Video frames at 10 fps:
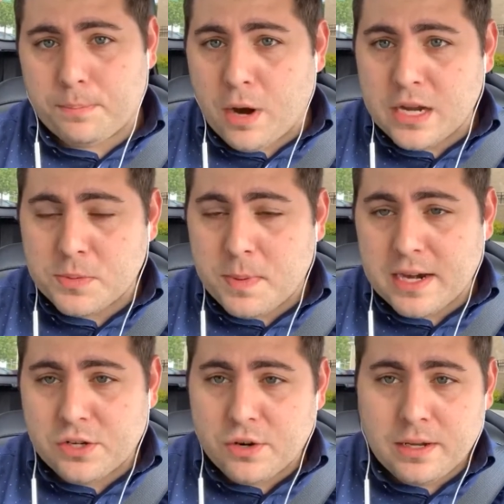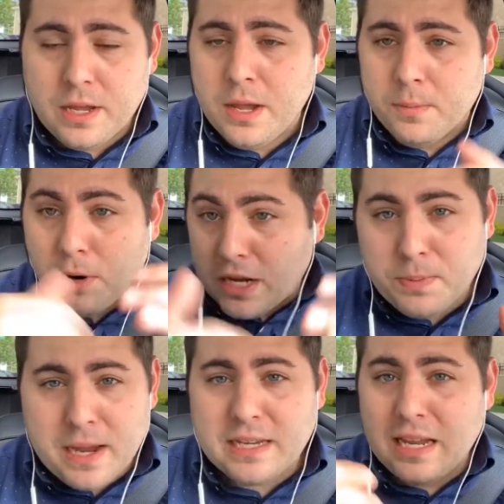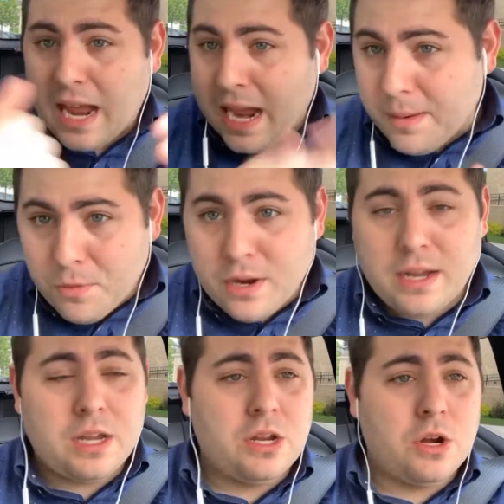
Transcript: prospecting, hammering.